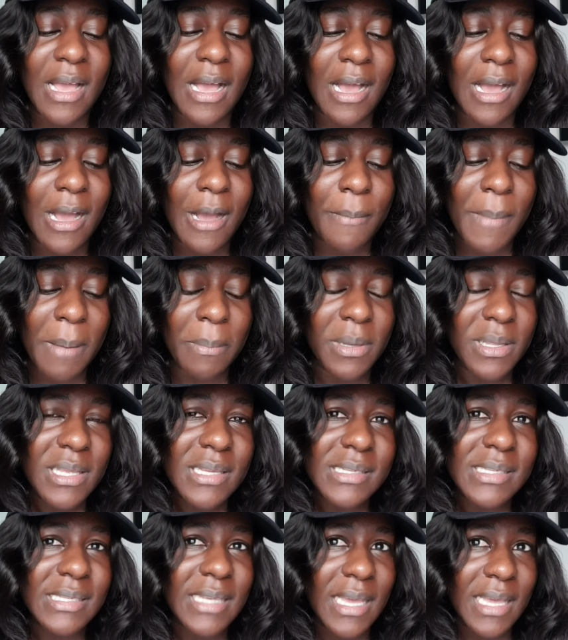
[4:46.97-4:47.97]
I'm
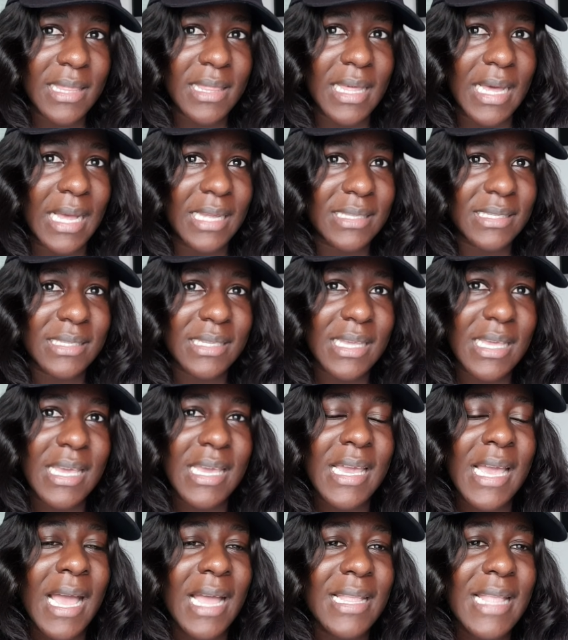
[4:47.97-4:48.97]
gonna say that
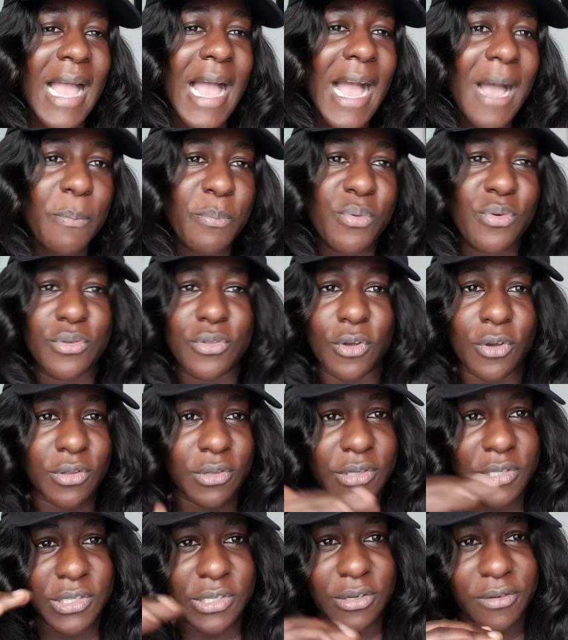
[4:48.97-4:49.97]
it can happen
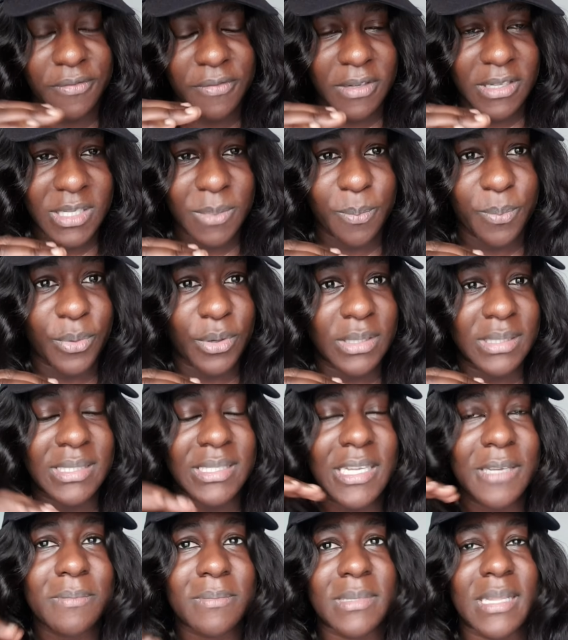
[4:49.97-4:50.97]
on the surface,
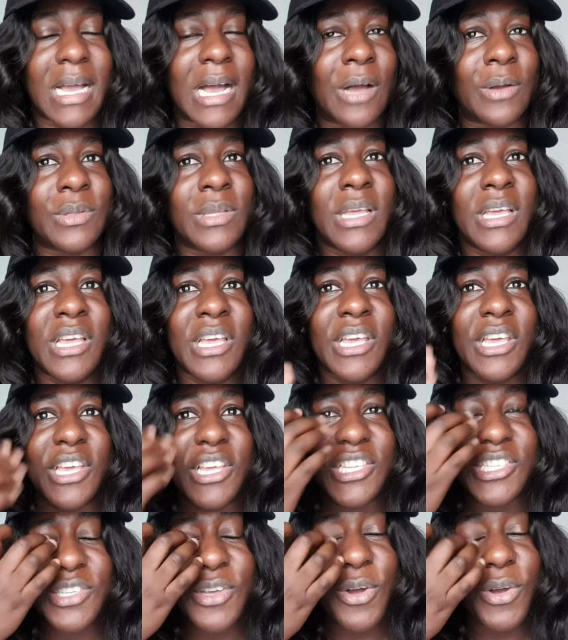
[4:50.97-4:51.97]
but deep down
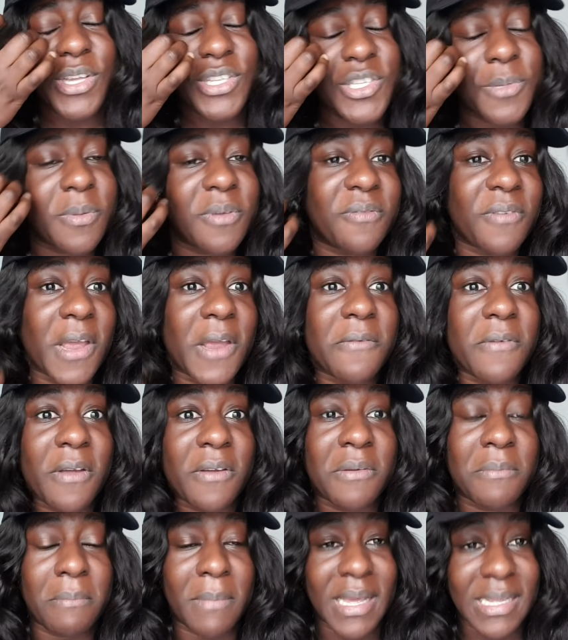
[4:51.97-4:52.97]
it's going to be very,
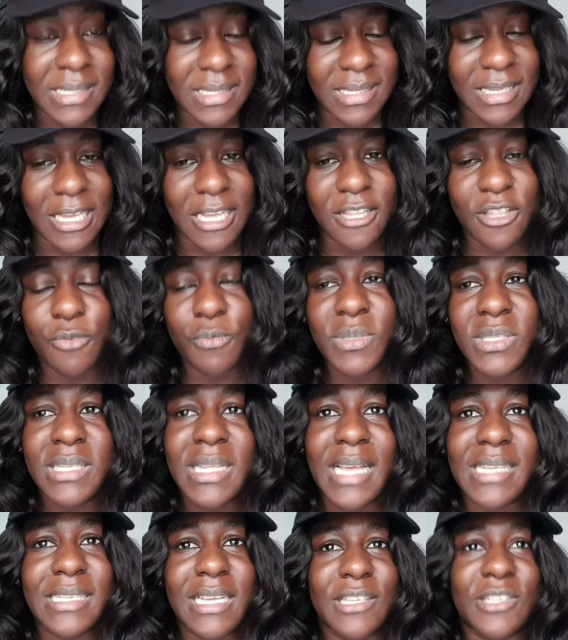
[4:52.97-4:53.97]
very messy. The
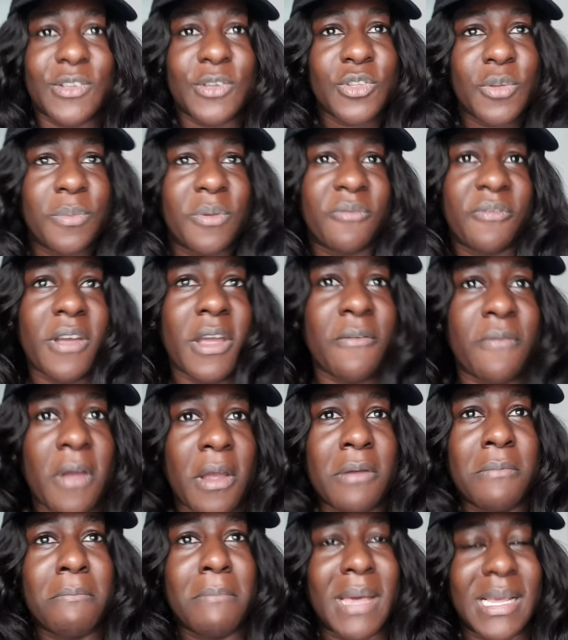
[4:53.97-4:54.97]
reason I said it's going to be very,
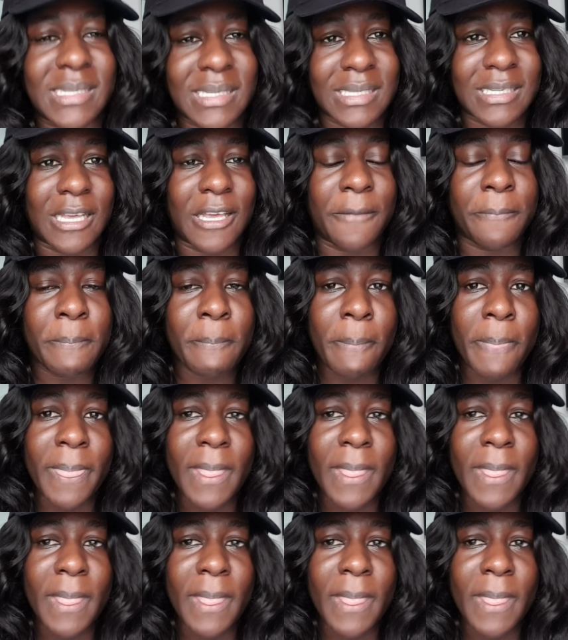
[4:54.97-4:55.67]
very messy